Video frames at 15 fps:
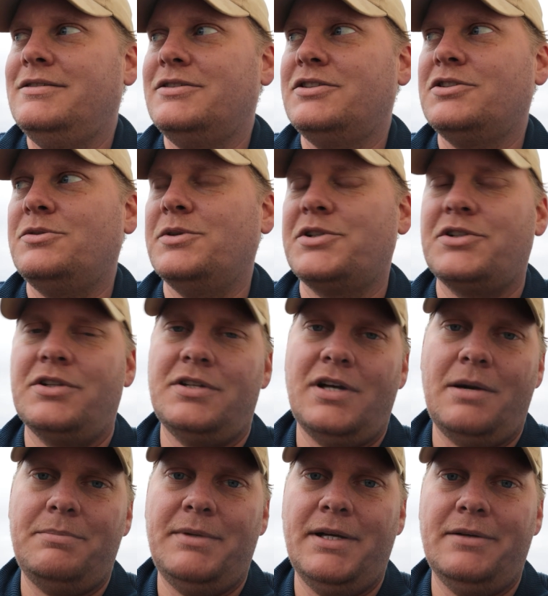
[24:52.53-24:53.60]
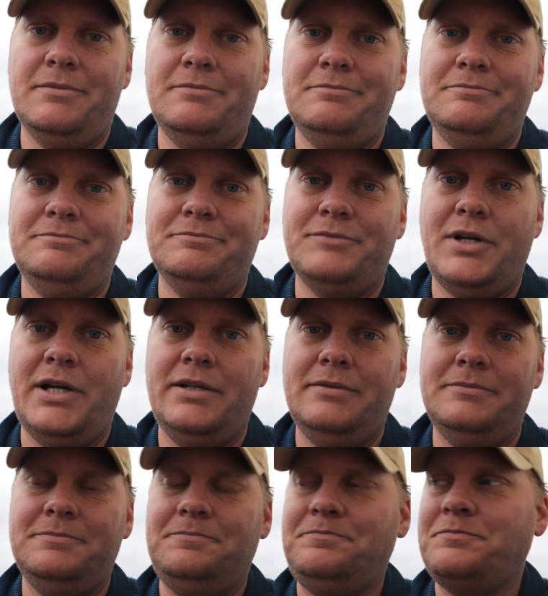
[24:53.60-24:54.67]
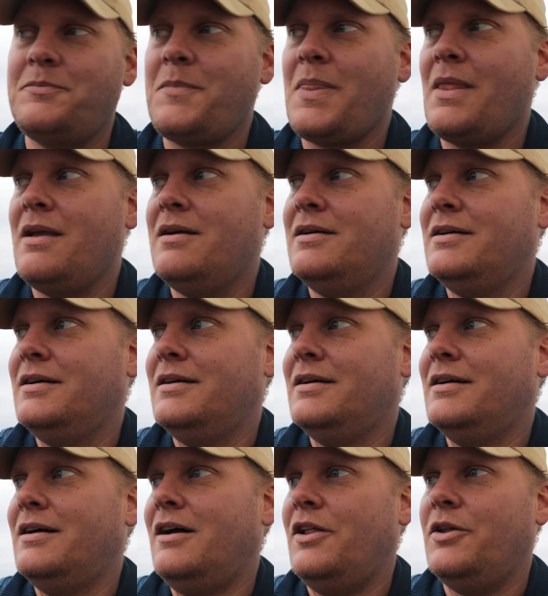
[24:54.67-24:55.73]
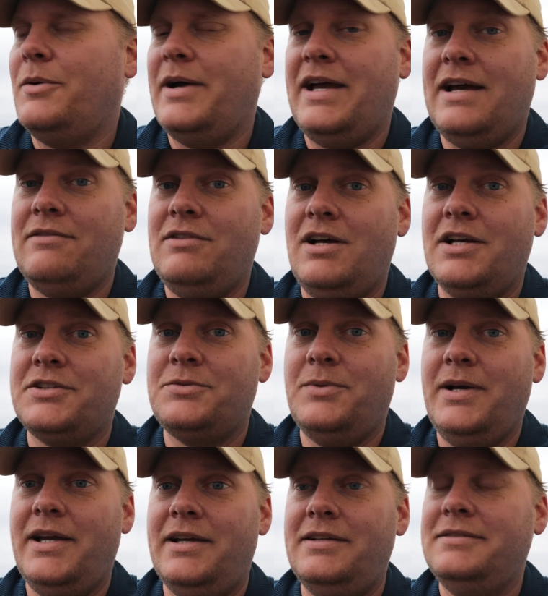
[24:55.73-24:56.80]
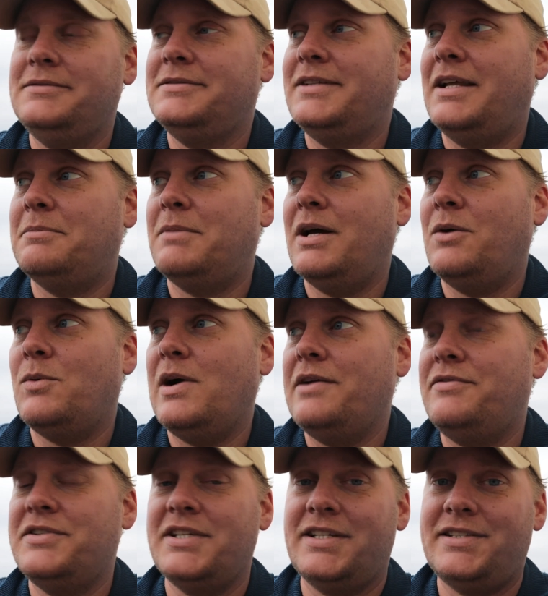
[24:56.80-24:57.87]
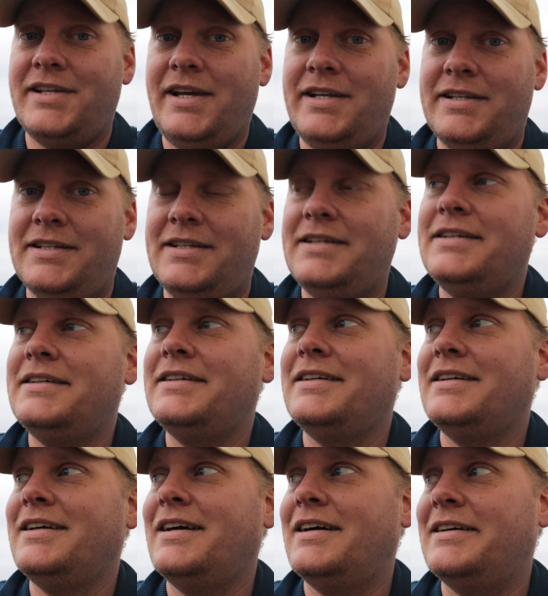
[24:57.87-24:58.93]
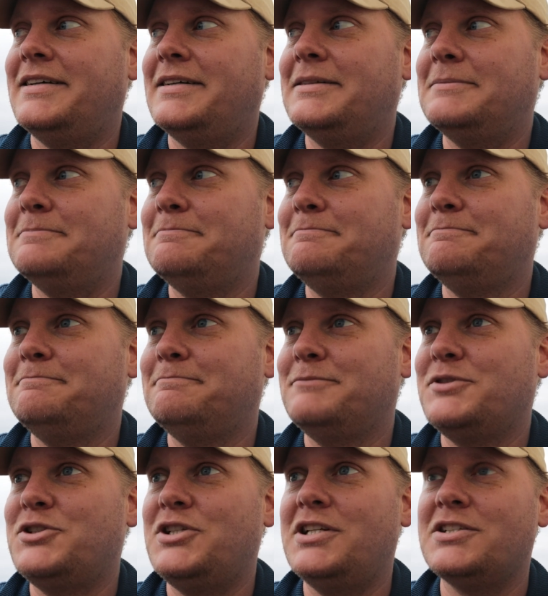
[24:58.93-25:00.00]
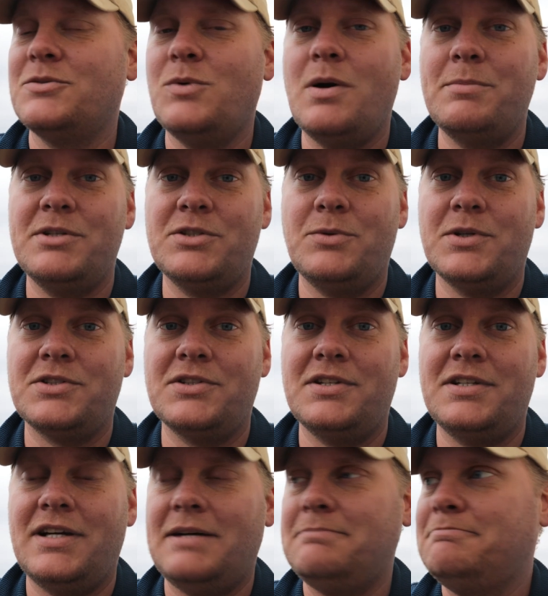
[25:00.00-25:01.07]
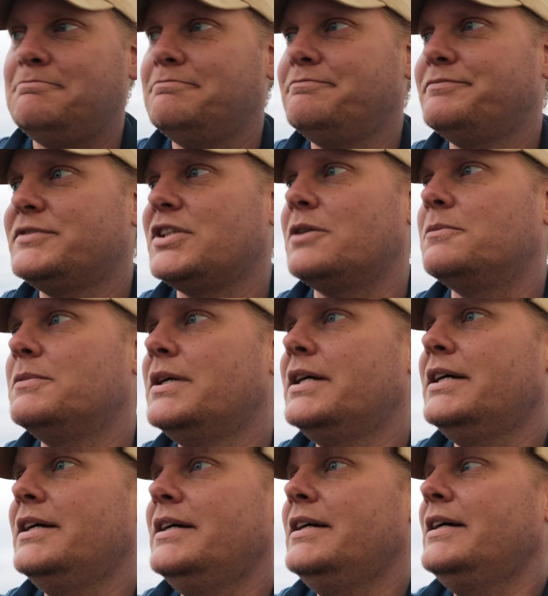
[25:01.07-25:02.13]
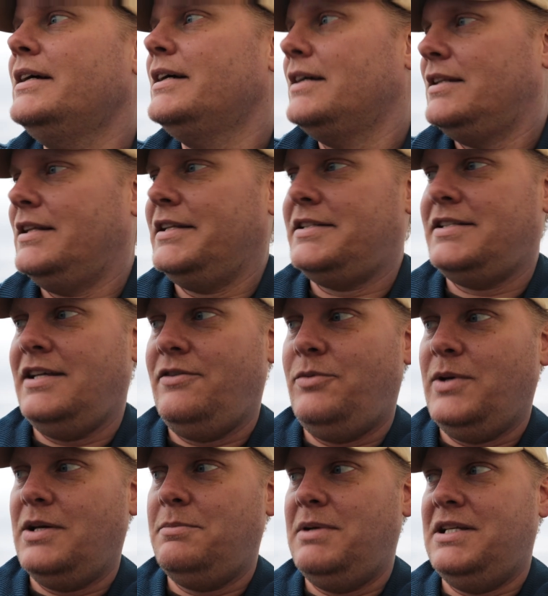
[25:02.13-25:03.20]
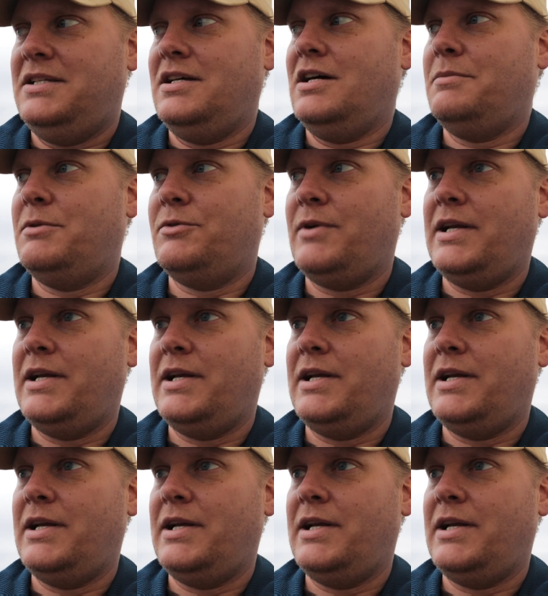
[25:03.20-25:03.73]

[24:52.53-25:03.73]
squish the top down, right? Although I have lost weight and my wife is excited, um, she doesn't want me squishing the top. So let's see if we can be dumb and